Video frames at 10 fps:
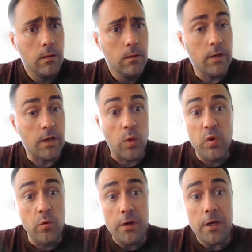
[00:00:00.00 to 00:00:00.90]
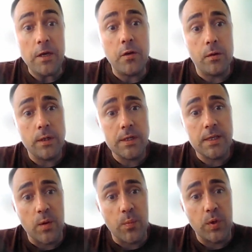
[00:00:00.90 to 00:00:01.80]
the community goods
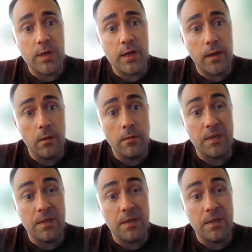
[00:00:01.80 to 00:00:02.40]
that a particular